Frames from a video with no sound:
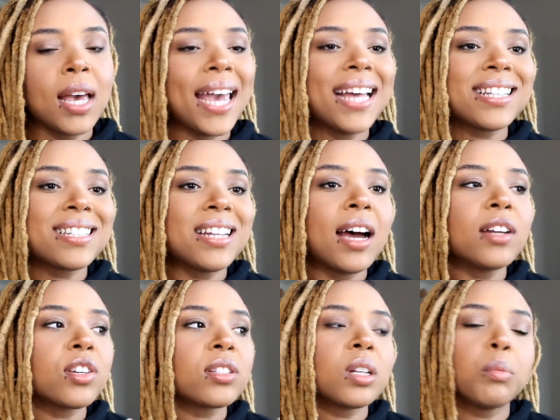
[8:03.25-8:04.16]
It's
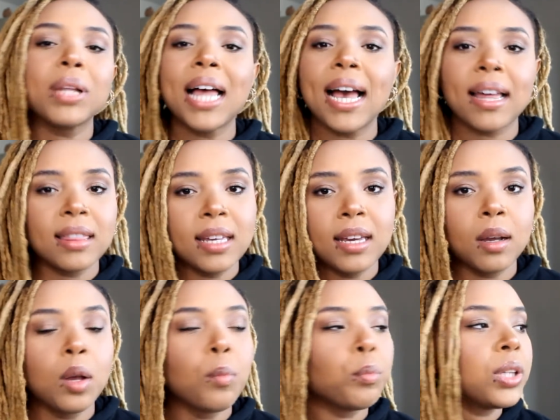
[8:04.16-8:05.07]
not just a black thing.